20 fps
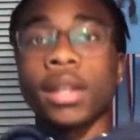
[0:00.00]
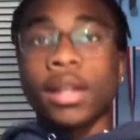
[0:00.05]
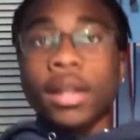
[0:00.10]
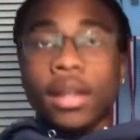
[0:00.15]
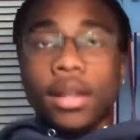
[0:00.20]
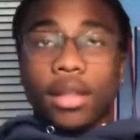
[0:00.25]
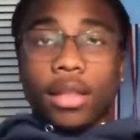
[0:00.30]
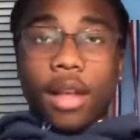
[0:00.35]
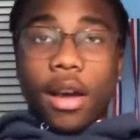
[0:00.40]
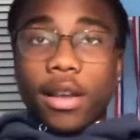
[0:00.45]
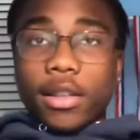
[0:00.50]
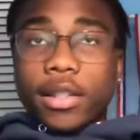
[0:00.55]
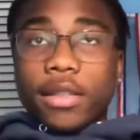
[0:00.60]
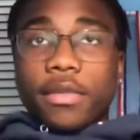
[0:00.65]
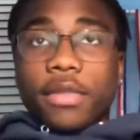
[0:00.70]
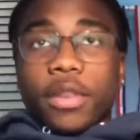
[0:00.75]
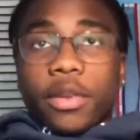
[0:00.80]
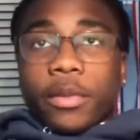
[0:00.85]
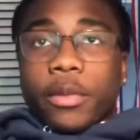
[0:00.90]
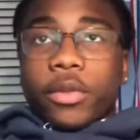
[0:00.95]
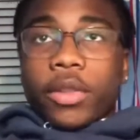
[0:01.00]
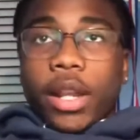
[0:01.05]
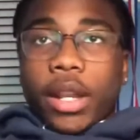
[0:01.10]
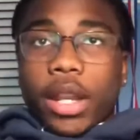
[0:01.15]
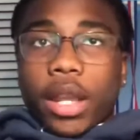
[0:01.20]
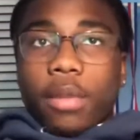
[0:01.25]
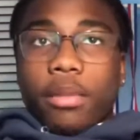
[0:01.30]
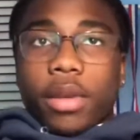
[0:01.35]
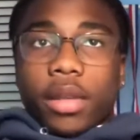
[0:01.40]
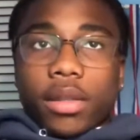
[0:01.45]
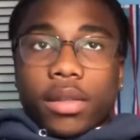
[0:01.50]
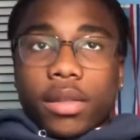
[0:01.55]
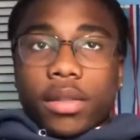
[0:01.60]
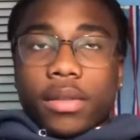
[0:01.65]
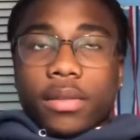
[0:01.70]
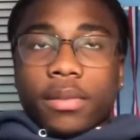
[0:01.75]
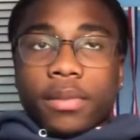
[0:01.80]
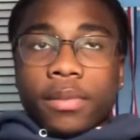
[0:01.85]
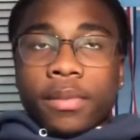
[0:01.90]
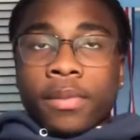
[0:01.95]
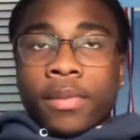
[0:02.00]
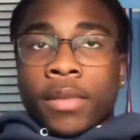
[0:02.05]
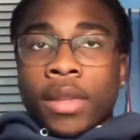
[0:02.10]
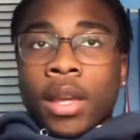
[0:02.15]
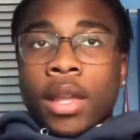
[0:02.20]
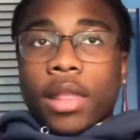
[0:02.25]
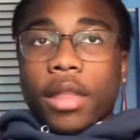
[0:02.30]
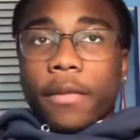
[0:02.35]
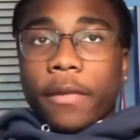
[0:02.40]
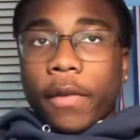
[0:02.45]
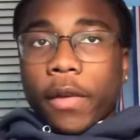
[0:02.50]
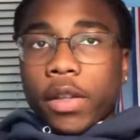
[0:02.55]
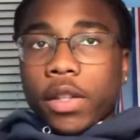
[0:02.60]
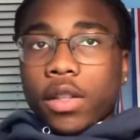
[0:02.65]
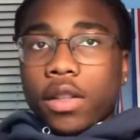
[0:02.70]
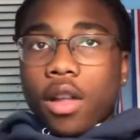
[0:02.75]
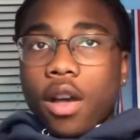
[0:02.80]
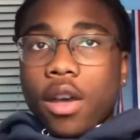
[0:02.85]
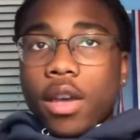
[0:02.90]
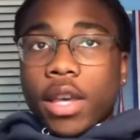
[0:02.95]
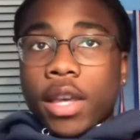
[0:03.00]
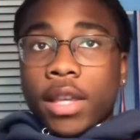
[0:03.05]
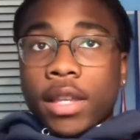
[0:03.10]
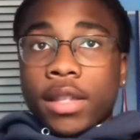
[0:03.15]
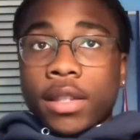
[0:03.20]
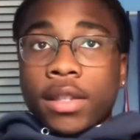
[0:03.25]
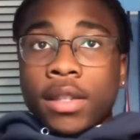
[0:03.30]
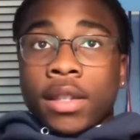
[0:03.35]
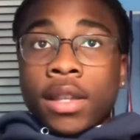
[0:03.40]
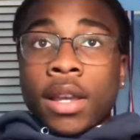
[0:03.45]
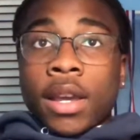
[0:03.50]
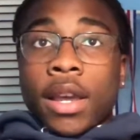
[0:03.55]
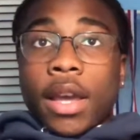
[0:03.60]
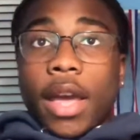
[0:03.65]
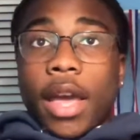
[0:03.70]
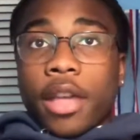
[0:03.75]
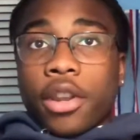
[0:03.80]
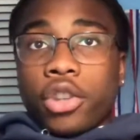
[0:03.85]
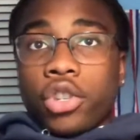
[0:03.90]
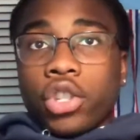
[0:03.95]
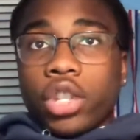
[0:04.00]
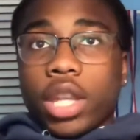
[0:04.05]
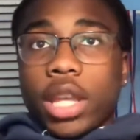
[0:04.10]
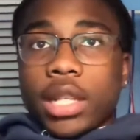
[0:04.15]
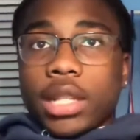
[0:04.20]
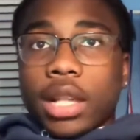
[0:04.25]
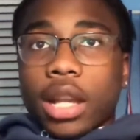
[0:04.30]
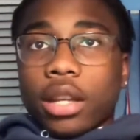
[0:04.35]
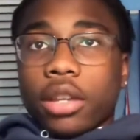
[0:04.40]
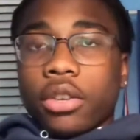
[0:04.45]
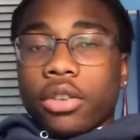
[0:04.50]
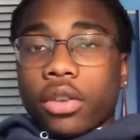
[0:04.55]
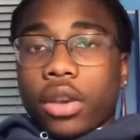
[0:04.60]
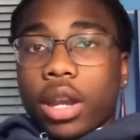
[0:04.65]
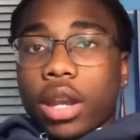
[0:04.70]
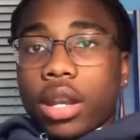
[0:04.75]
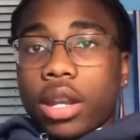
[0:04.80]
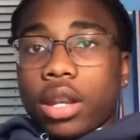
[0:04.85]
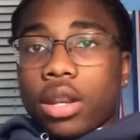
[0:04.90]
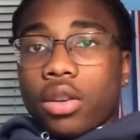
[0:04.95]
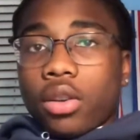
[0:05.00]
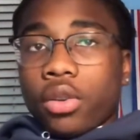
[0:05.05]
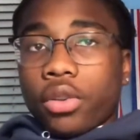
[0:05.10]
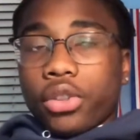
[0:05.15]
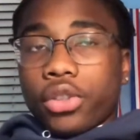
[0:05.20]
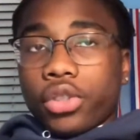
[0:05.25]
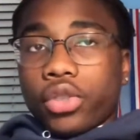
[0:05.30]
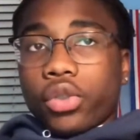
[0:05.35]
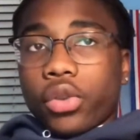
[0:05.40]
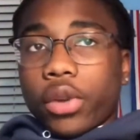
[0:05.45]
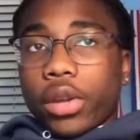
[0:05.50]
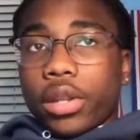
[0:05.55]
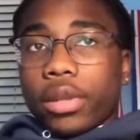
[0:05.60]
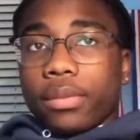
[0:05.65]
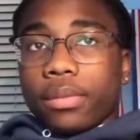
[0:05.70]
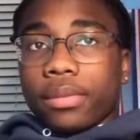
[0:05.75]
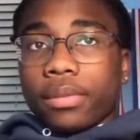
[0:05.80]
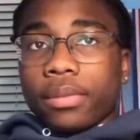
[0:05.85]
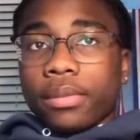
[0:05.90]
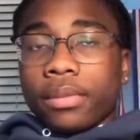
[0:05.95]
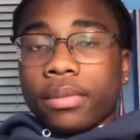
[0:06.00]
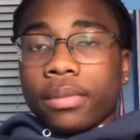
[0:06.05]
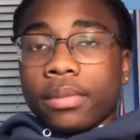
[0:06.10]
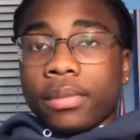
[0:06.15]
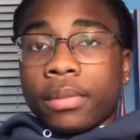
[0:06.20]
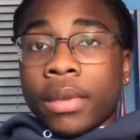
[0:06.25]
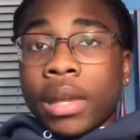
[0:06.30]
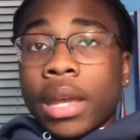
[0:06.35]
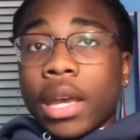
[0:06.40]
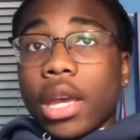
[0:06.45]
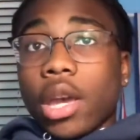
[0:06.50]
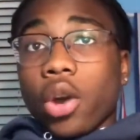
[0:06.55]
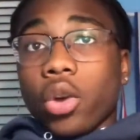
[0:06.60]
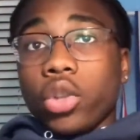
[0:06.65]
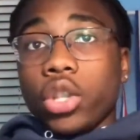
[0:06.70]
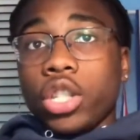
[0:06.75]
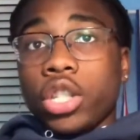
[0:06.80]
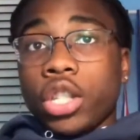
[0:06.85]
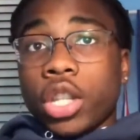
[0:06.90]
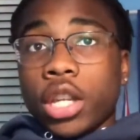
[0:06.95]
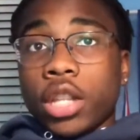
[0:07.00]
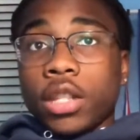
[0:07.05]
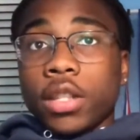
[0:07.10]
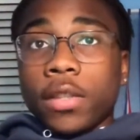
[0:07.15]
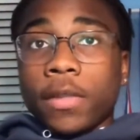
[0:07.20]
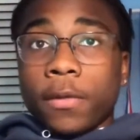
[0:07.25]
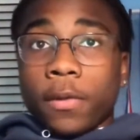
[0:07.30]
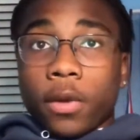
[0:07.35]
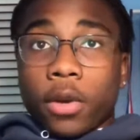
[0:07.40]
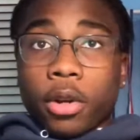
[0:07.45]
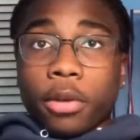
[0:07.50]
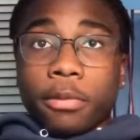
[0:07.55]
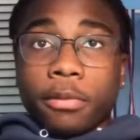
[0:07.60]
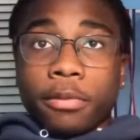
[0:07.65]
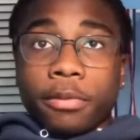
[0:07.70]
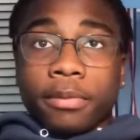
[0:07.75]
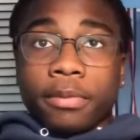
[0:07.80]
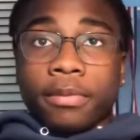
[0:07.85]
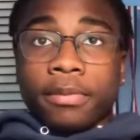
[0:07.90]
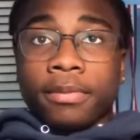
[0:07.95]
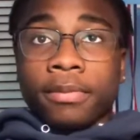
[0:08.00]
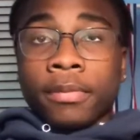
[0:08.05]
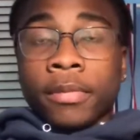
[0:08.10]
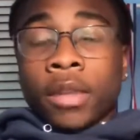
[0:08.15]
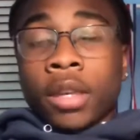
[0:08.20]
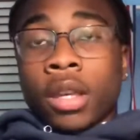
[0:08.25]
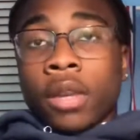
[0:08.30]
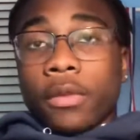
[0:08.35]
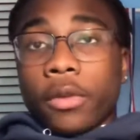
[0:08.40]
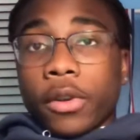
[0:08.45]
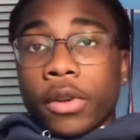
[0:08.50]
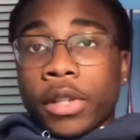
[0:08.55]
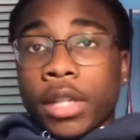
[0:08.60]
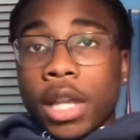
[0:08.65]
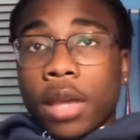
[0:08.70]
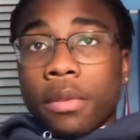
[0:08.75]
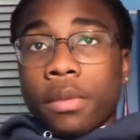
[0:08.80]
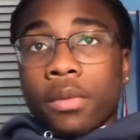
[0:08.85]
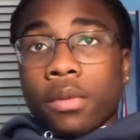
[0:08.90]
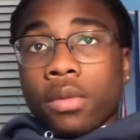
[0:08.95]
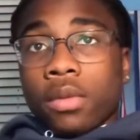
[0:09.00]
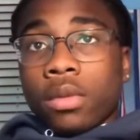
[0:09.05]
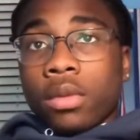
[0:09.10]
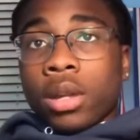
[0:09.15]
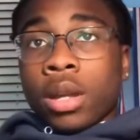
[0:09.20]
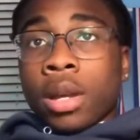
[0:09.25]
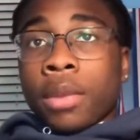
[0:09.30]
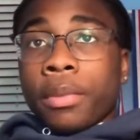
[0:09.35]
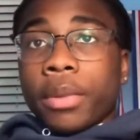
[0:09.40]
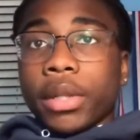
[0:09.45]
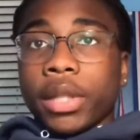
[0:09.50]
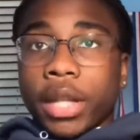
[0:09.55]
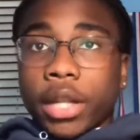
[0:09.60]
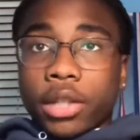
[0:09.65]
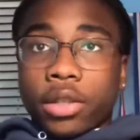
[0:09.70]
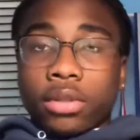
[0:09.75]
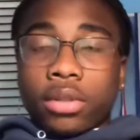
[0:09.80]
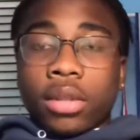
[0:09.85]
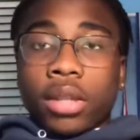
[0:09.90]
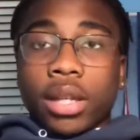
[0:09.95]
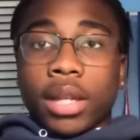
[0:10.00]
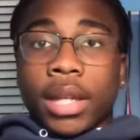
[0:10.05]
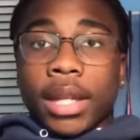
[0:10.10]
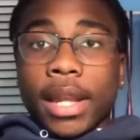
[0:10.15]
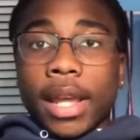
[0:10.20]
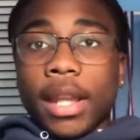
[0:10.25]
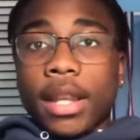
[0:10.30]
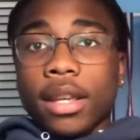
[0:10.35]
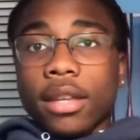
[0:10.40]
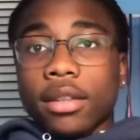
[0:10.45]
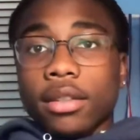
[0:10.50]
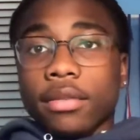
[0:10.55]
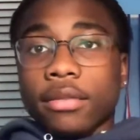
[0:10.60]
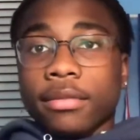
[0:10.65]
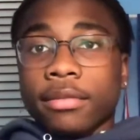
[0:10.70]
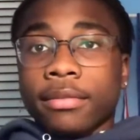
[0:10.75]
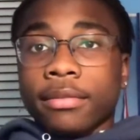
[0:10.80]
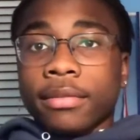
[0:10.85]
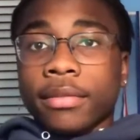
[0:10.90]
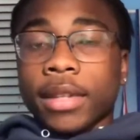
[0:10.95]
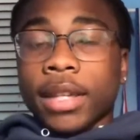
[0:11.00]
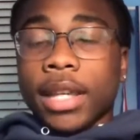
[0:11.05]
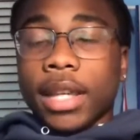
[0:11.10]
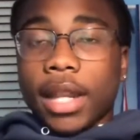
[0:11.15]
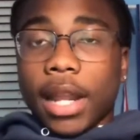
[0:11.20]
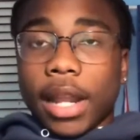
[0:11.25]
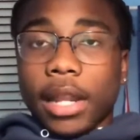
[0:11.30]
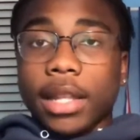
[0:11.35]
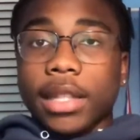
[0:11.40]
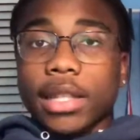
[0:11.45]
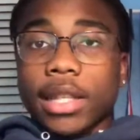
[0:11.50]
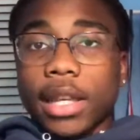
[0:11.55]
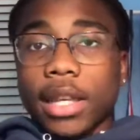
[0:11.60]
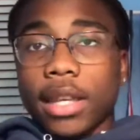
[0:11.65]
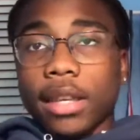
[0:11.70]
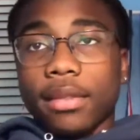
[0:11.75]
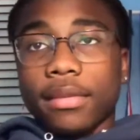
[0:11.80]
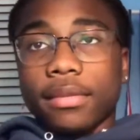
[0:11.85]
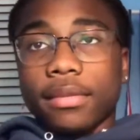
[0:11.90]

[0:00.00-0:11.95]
Laws of thermodynamics. The first law is energy is not created or destroyed. It only changes form. For example, potential to kinetic, kinetic to heat.